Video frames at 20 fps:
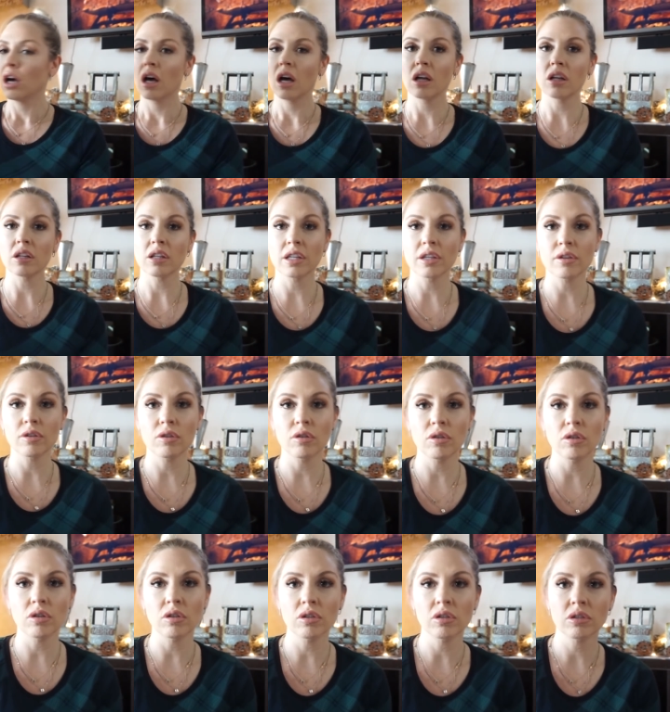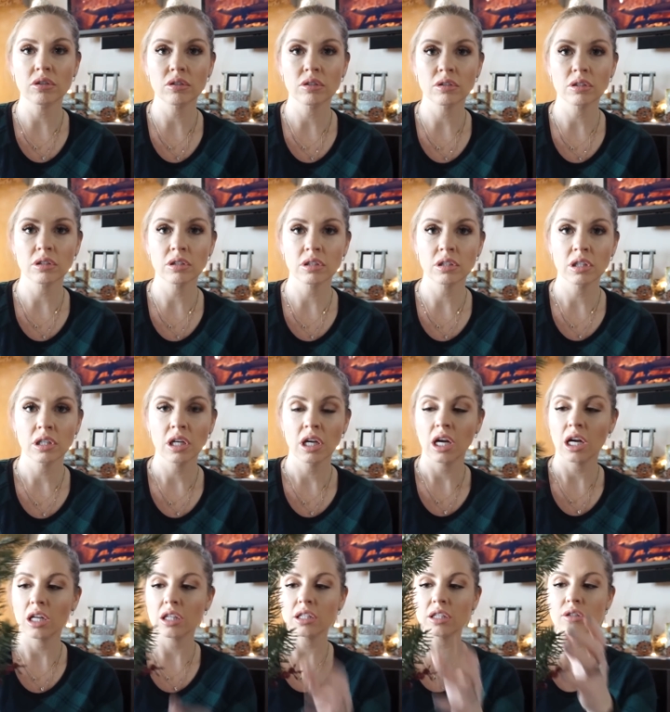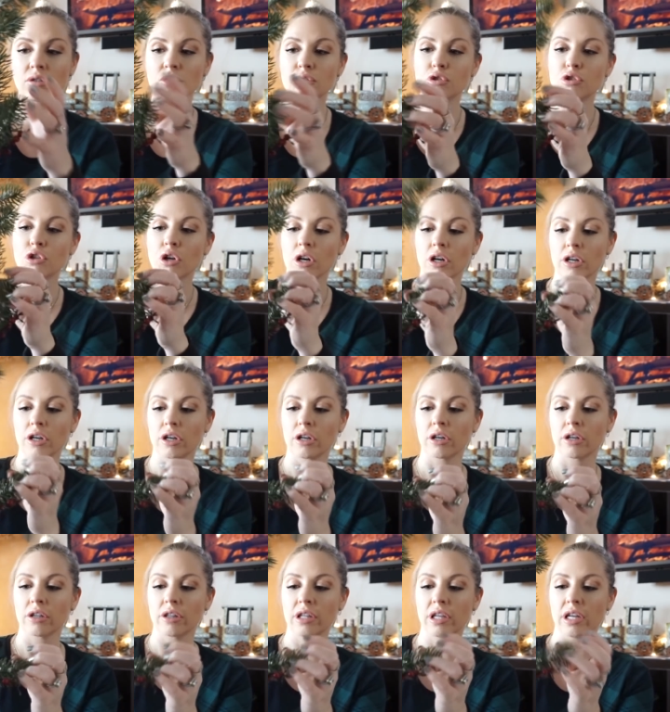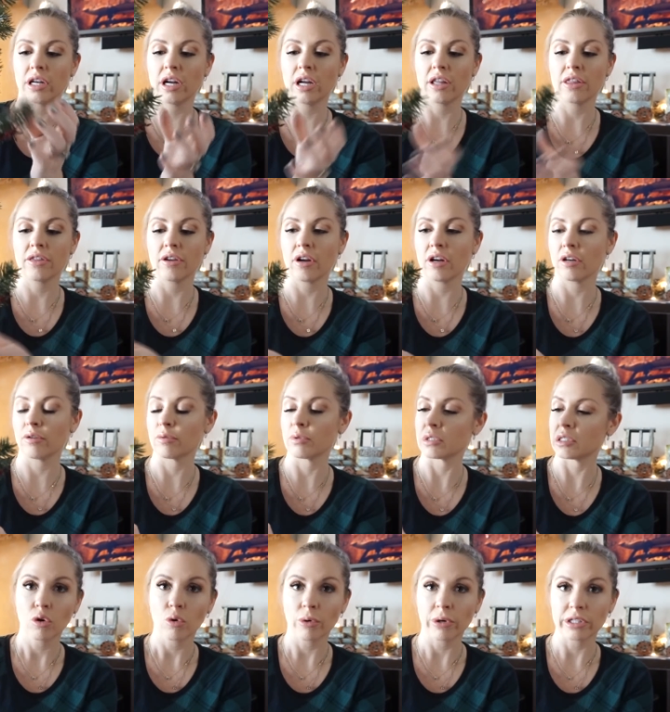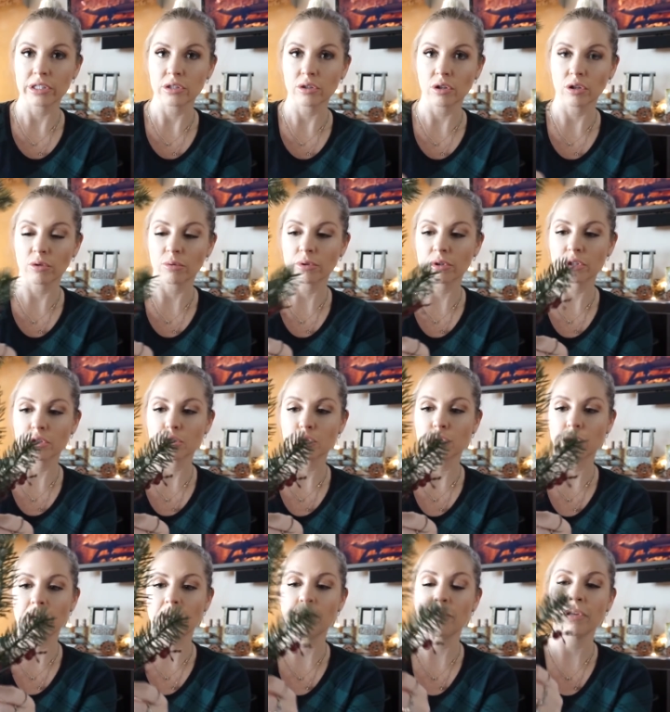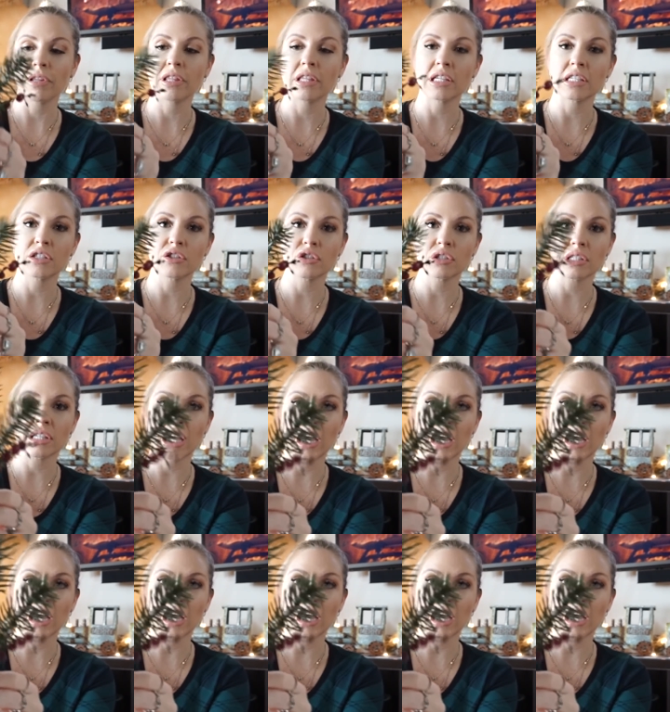a little a little darker than I thought it was going to look with the tree. But this just